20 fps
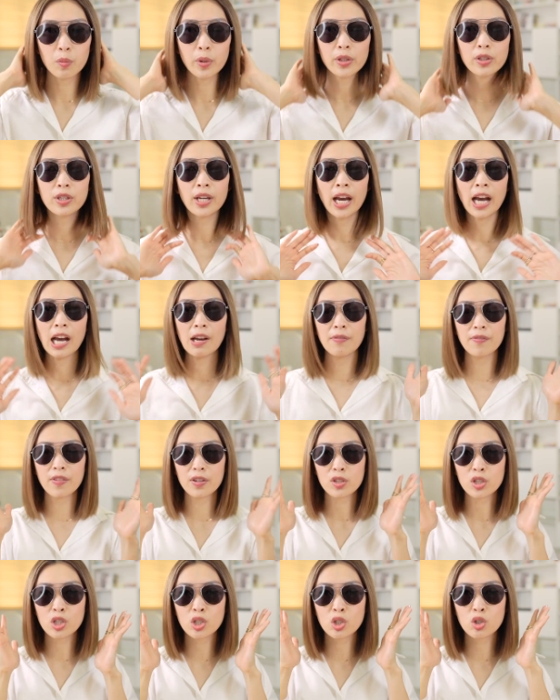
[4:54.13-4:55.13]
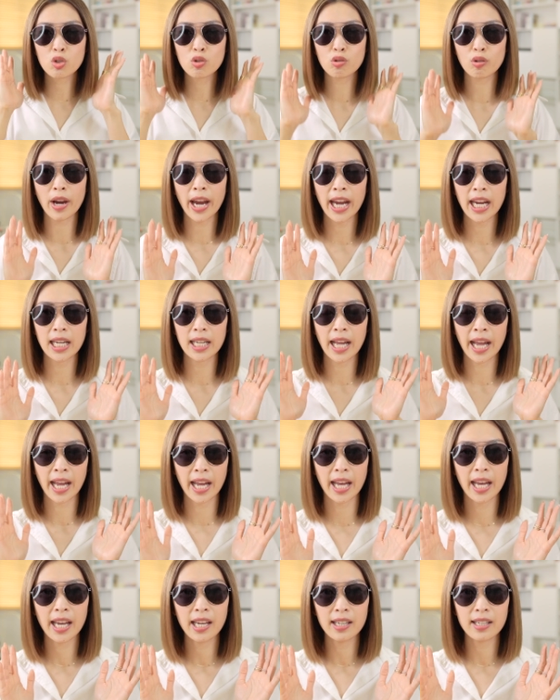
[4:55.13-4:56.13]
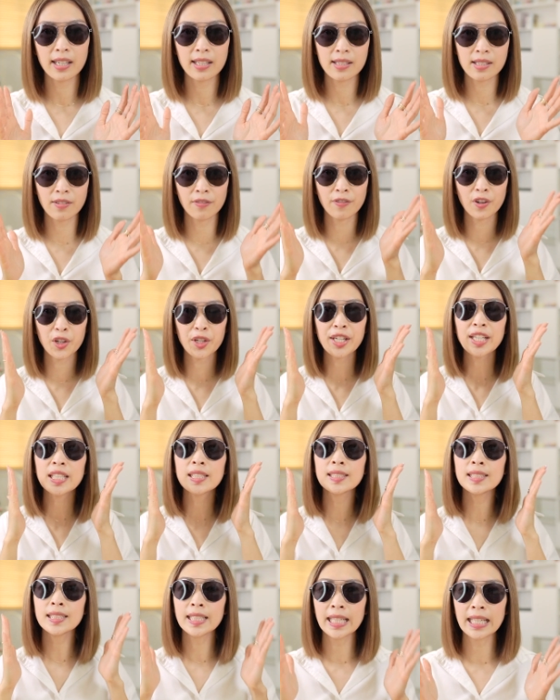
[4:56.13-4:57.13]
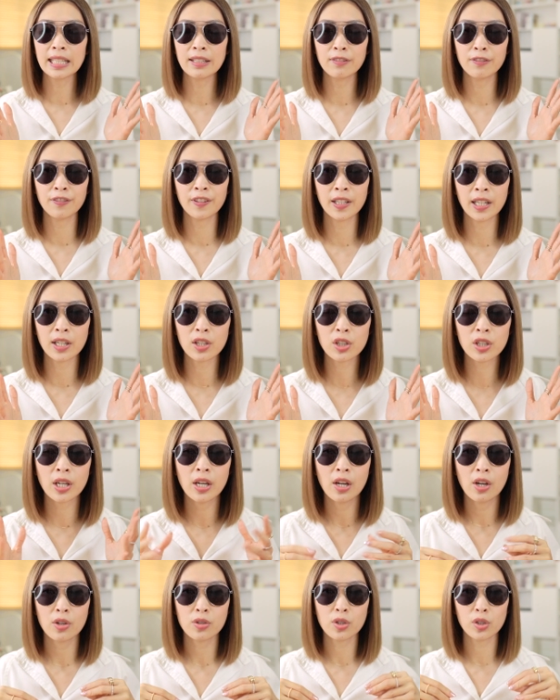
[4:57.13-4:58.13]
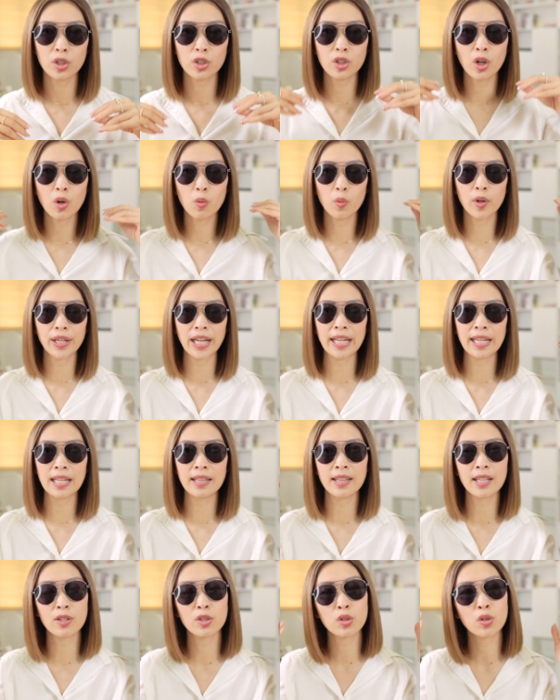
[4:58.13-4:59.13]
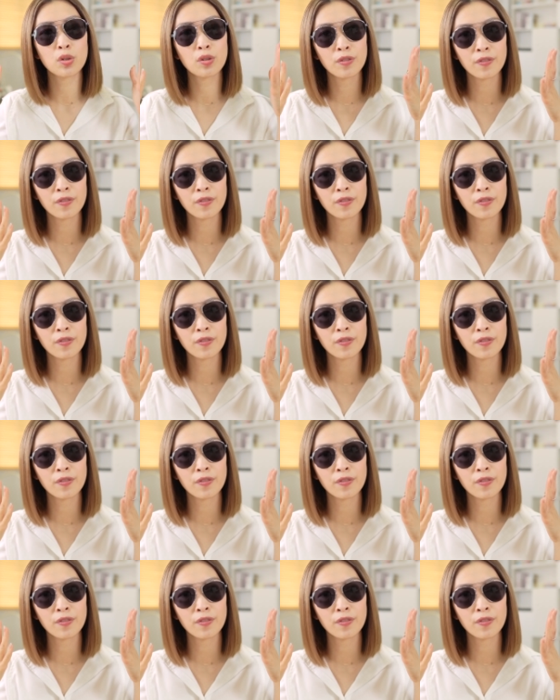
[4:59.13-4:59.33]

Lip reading: When you have straight hair, it's a very clean finish. So you don't want anything too